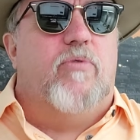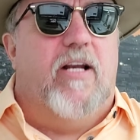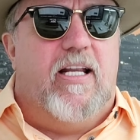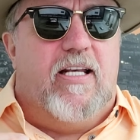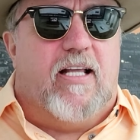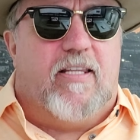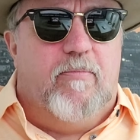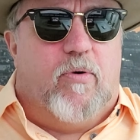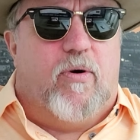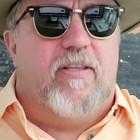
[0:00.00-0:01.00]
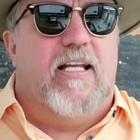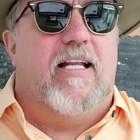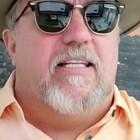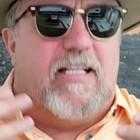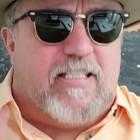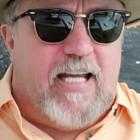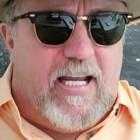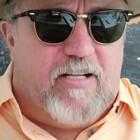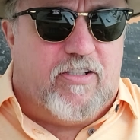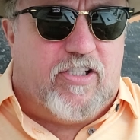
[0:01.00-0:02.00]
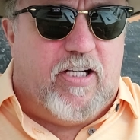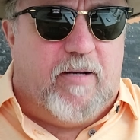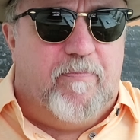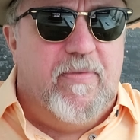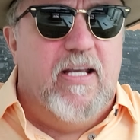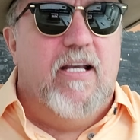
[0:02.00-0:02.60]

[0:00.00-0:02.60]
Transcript: really nothing more than a dictatorship